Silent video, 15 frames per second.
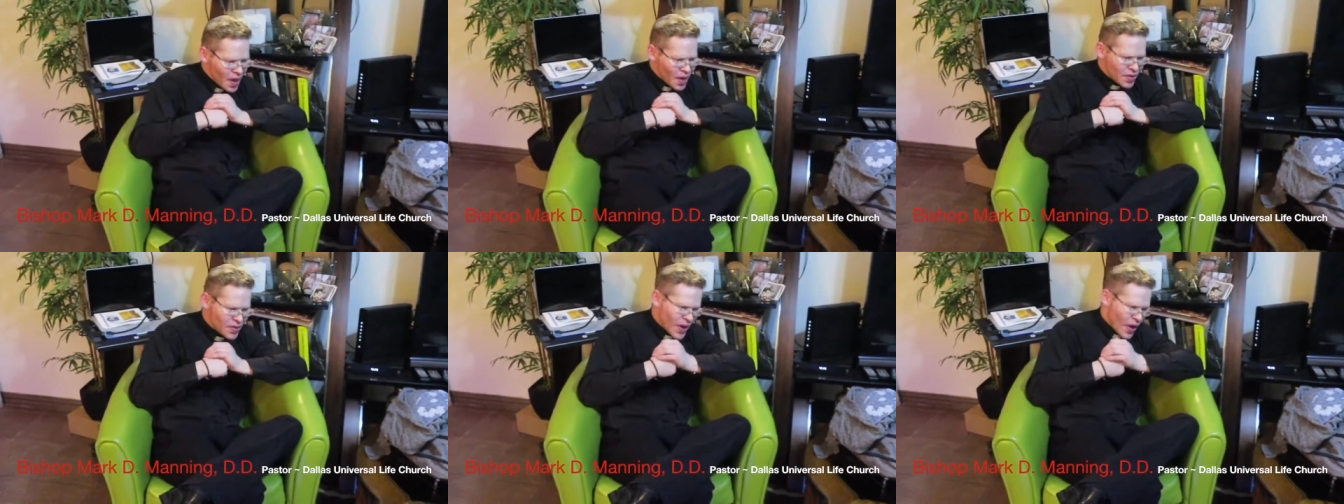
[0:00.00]

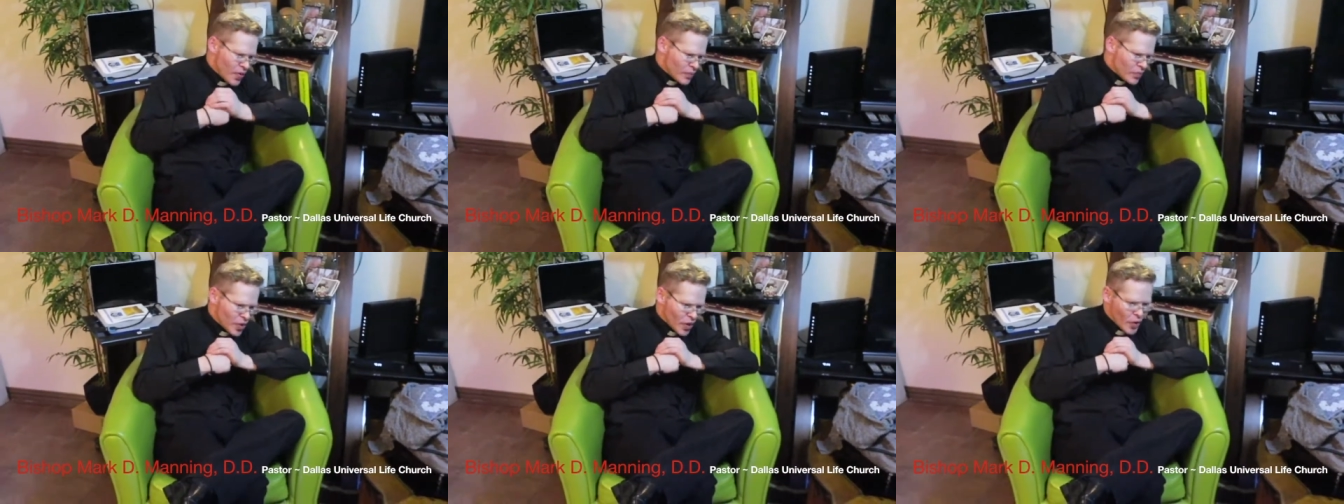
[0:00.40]
and
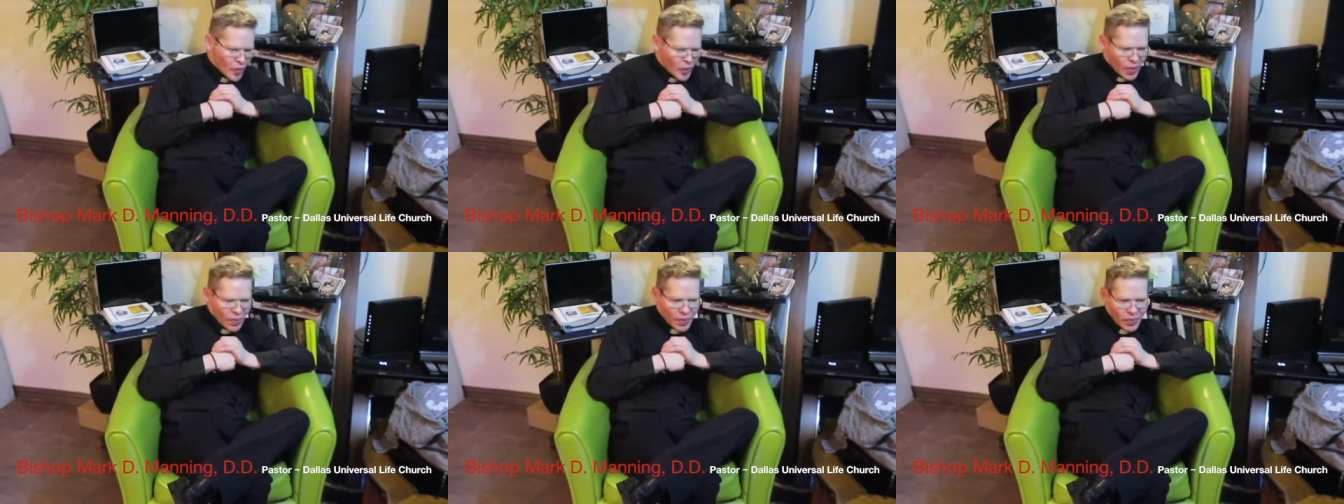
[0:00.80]
tell them, you
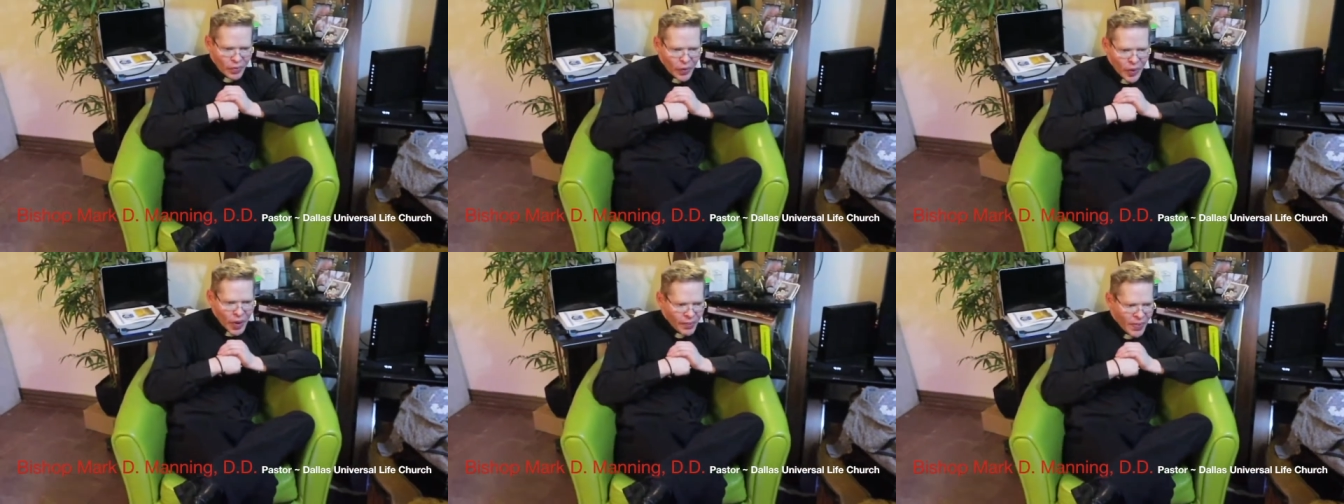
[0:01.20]
know,
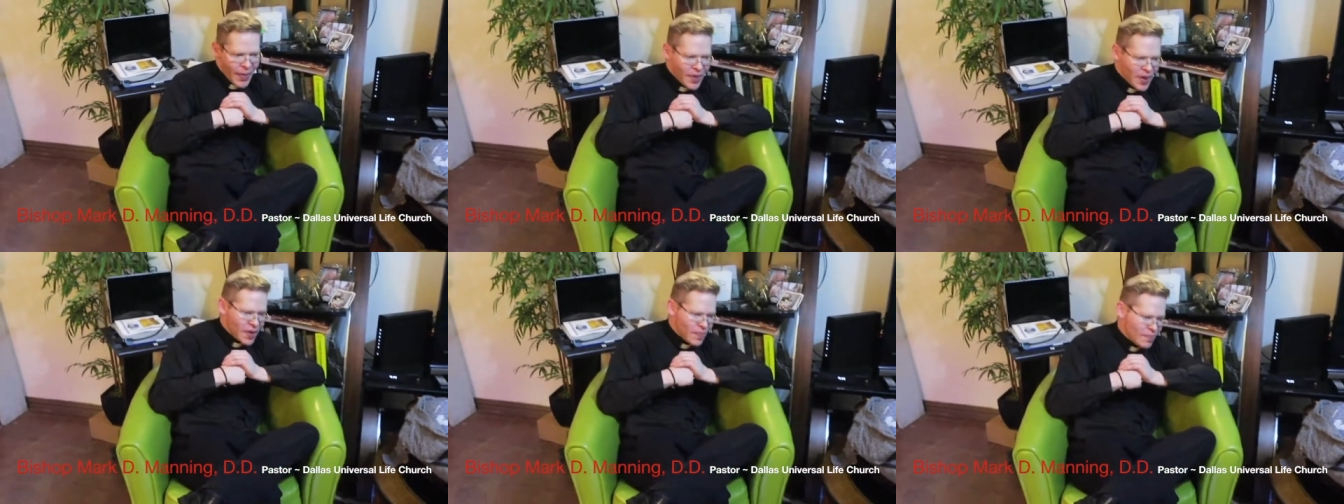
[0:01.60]
what
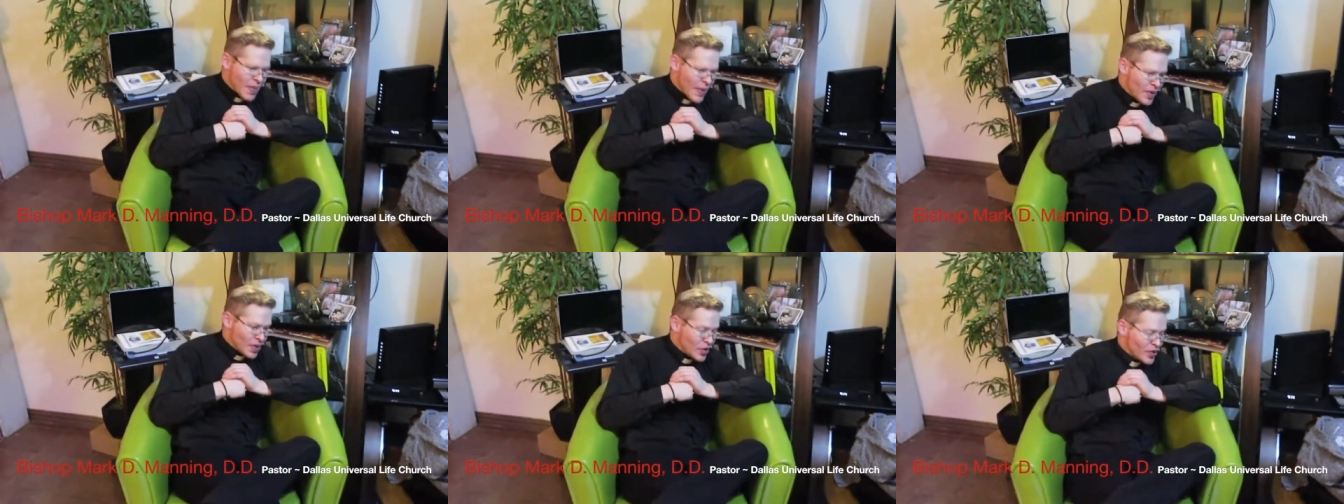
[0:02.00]
maybe a
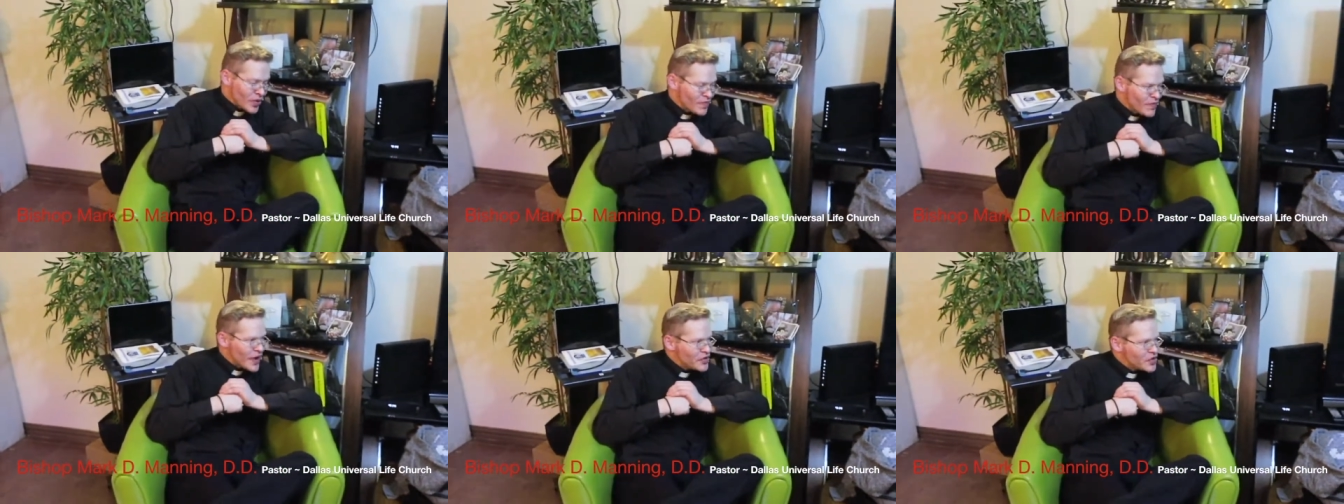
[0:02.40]
little
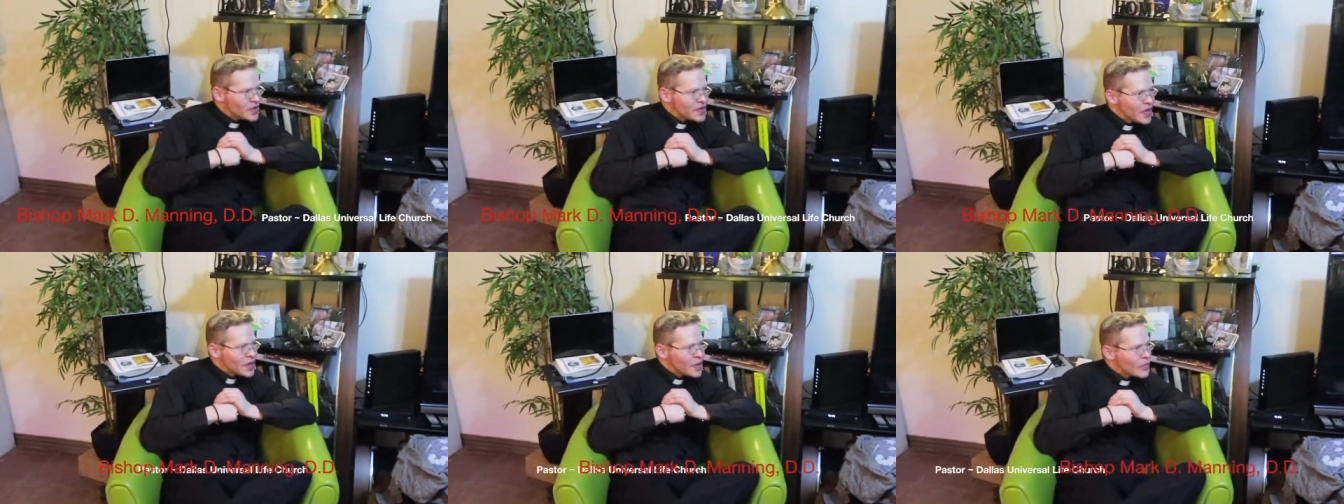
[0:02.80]

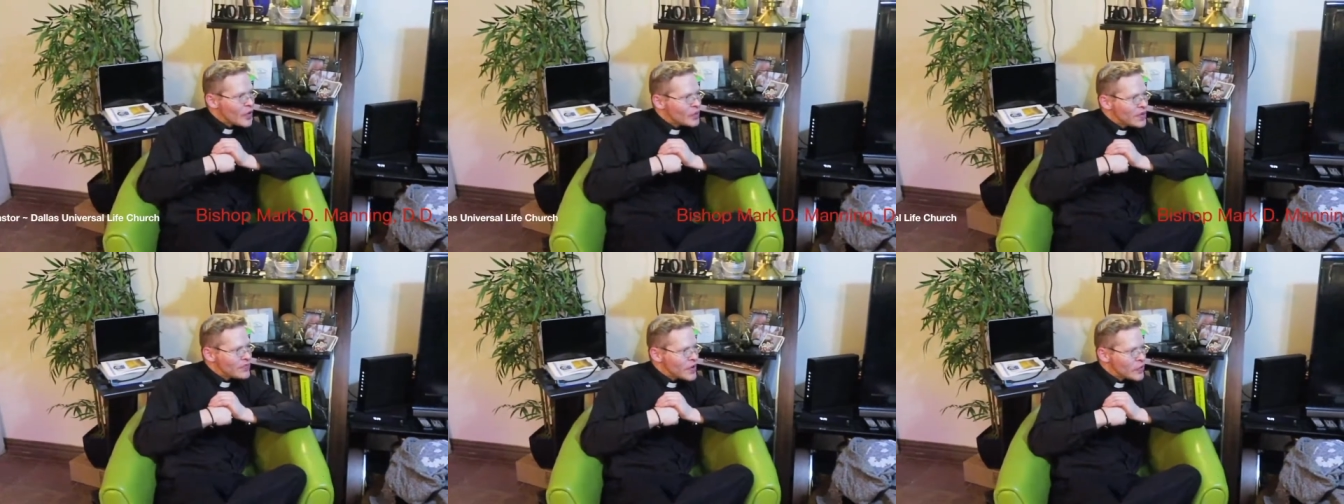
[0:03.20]
confession, telling them
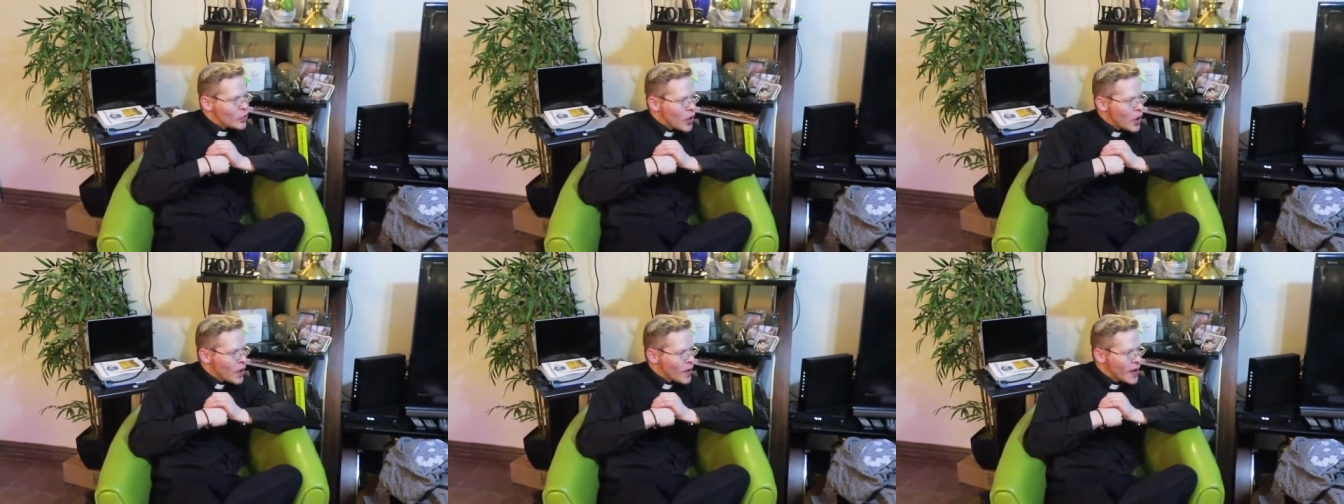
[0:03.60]
what we've done
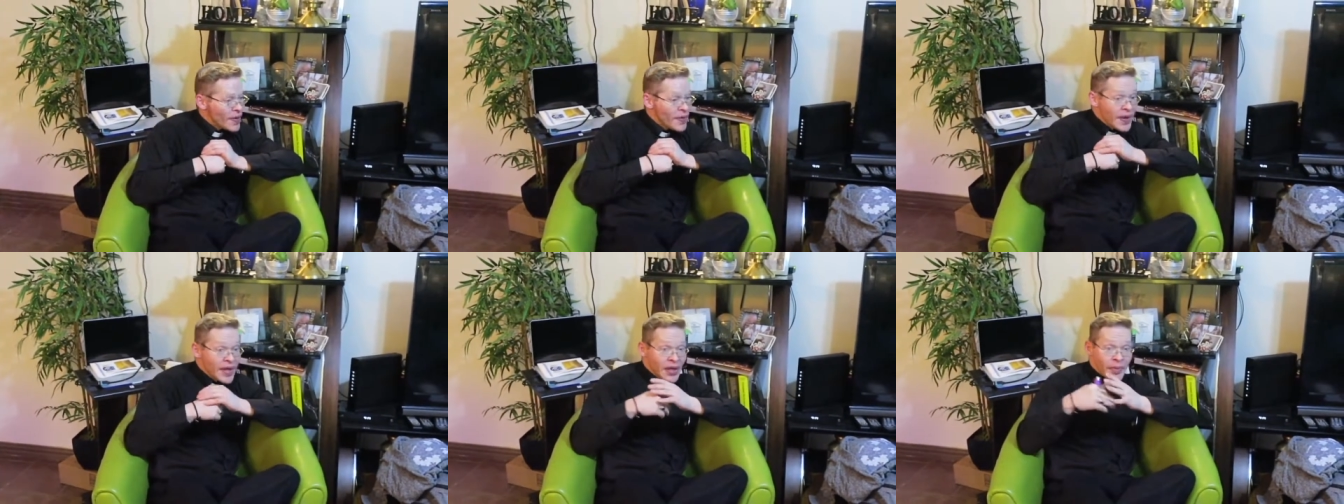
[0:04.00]
wrong,
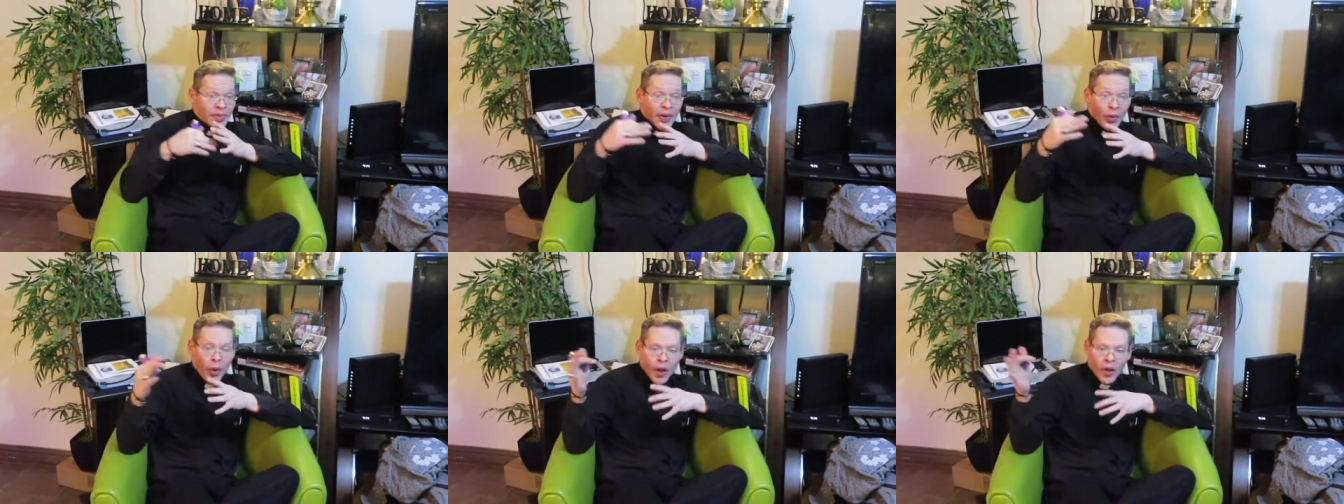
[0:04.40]
and then they get up
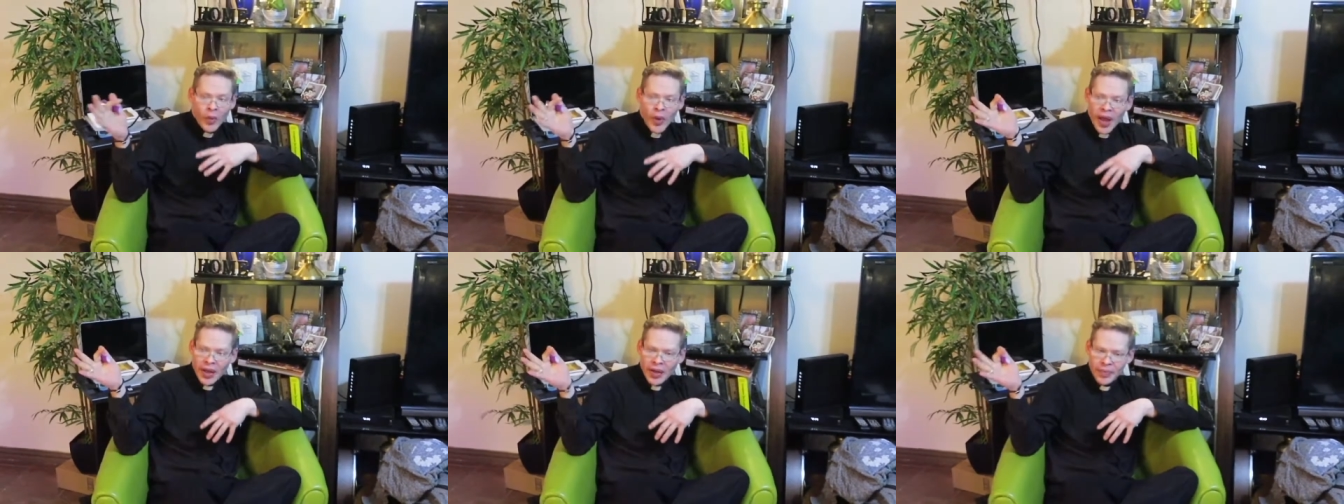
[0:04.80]
and they walk
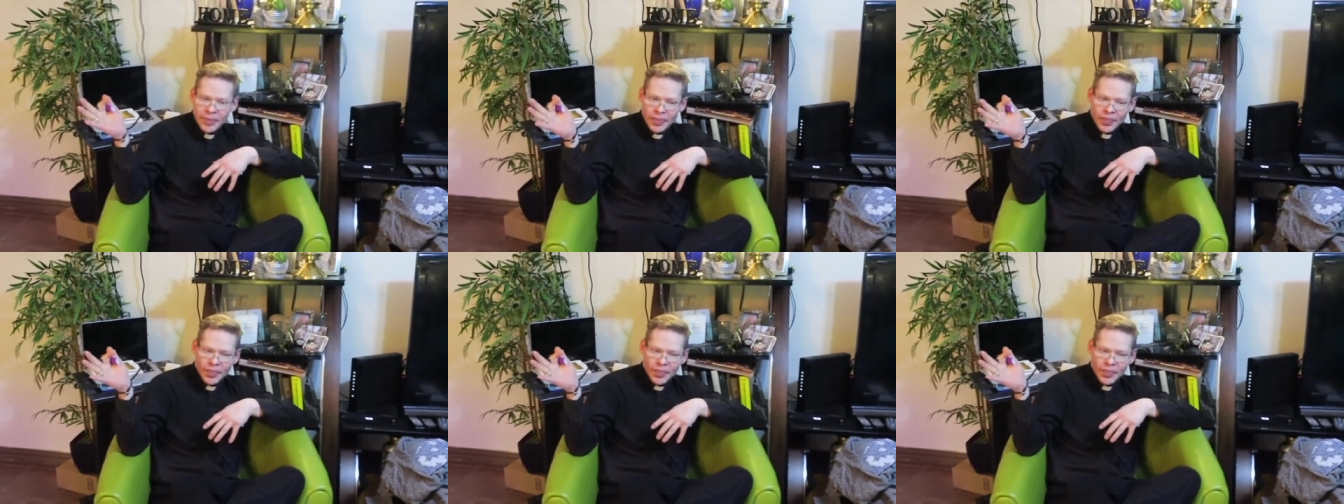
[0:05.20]
away.